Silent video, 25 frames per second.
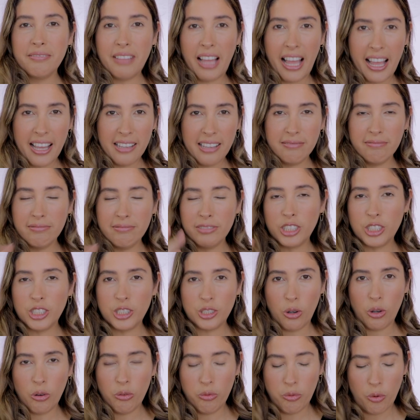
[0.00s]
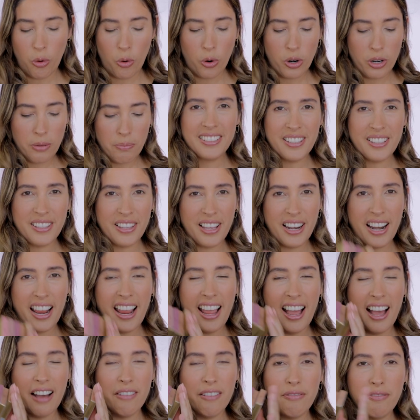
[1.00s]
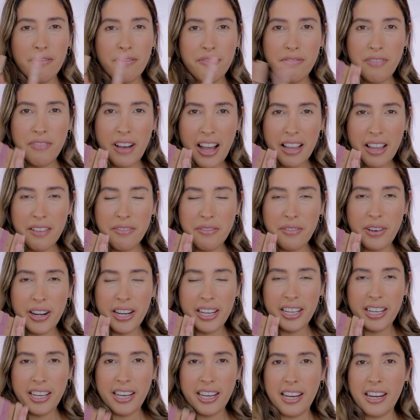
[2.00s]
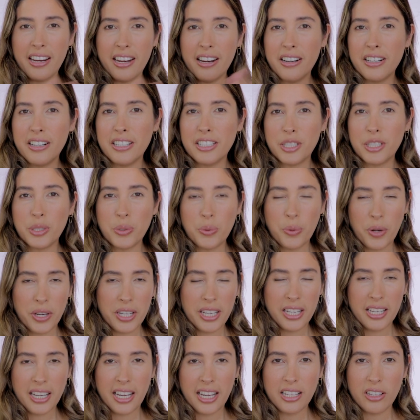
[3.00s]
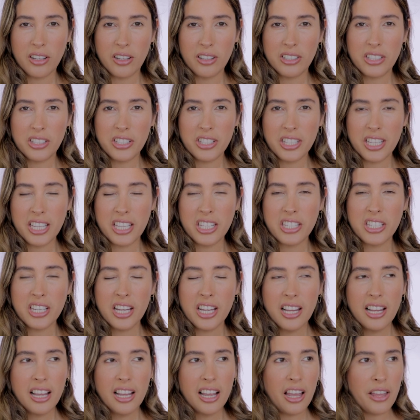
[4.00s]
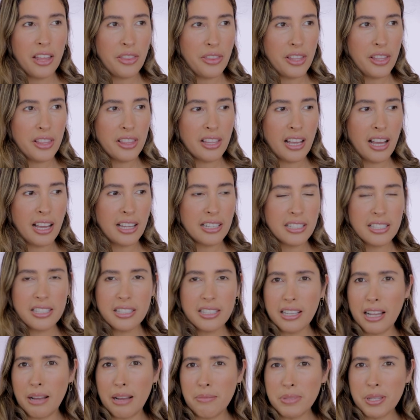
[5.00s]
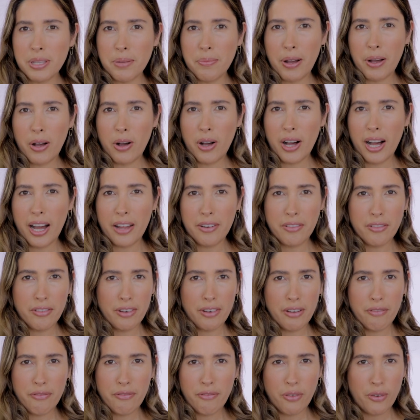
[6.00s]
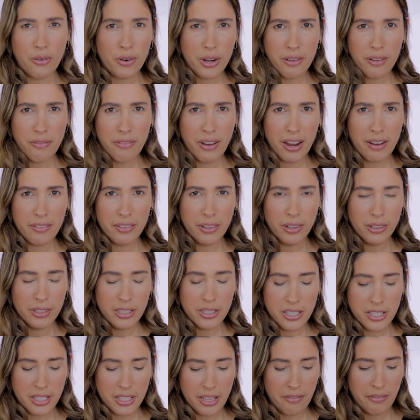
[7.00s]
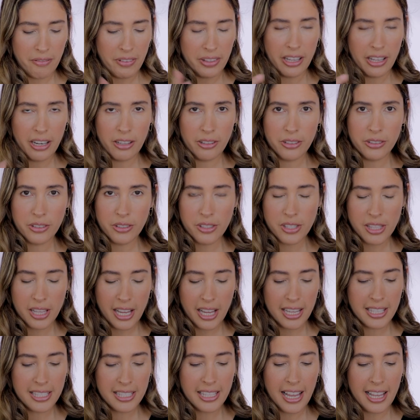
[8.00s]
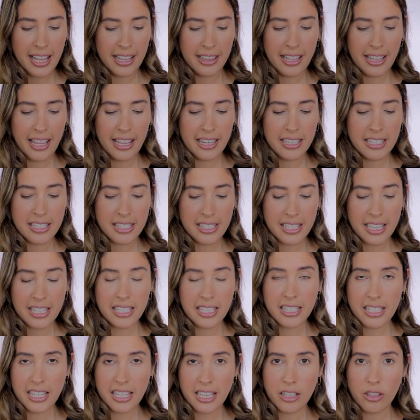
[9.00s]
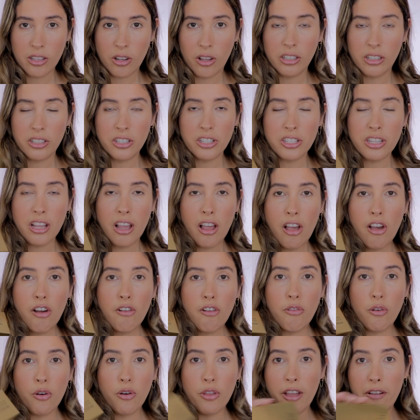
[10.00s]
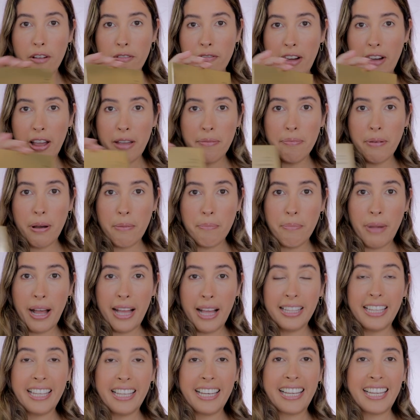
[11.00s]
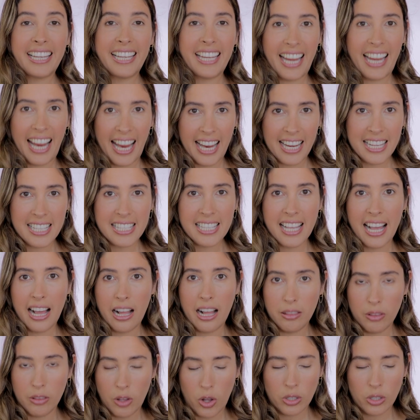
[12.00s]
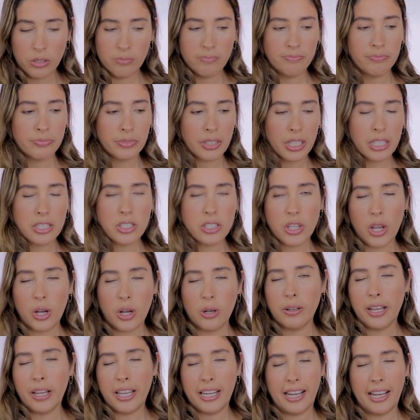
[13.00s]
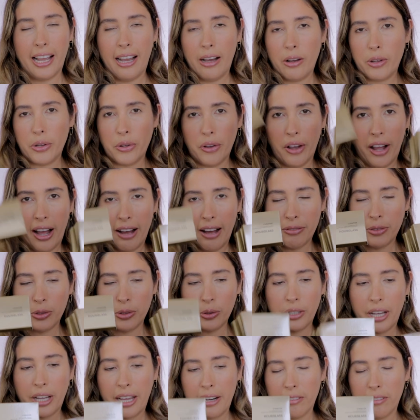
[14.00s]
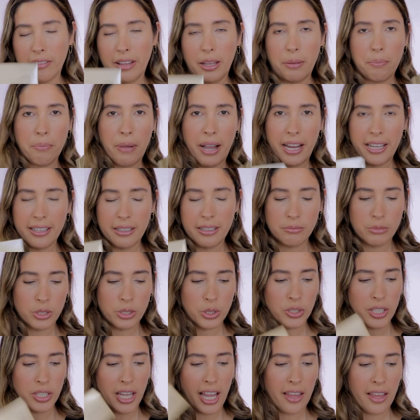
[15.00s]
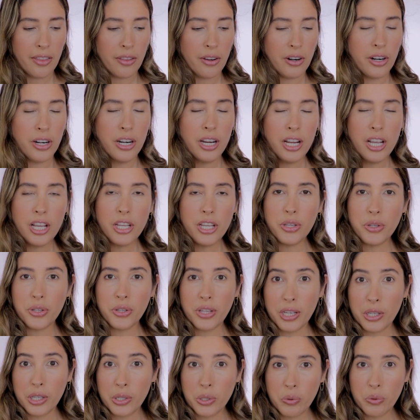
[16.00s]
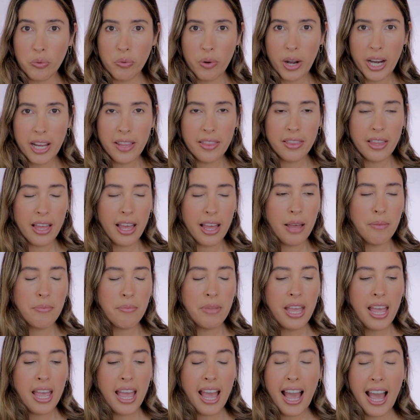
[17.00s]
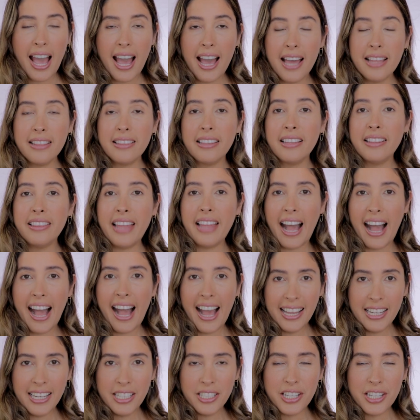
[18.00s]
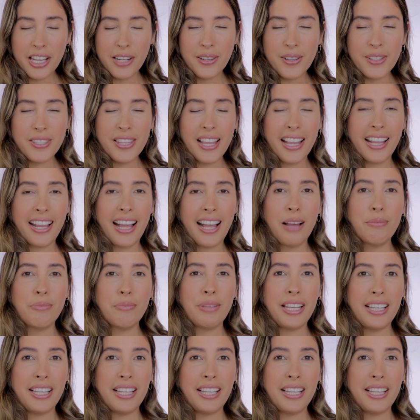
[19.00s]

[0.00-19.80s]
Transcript: and so forth. So then I have 5 right here, $29 each. I think that comes about $145, something along those lines, and then $16 for the 5-pan palette case alone. So anyhow, you have to kind of like buy them together, you can curate them, and the eyeshadows, they come